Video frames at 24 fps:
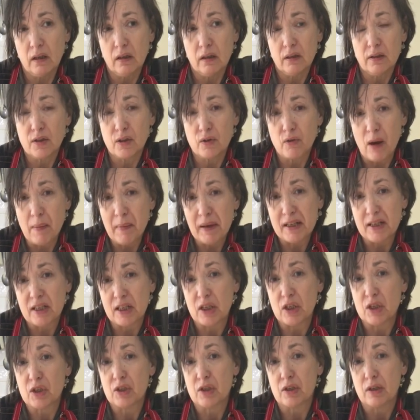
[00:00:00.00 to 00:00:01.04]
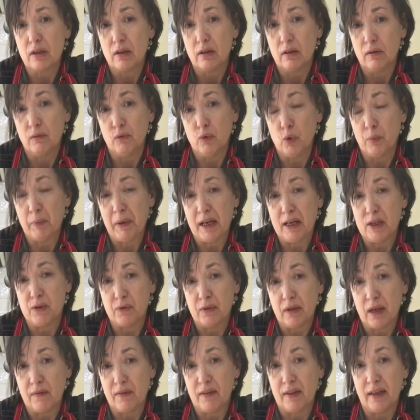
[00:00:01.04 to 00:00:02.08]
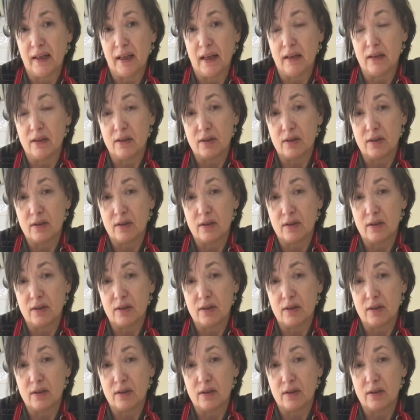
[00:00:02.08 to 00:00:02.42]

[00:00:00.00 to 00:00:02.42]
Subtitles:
ceramic dish, raw pastry, everything in.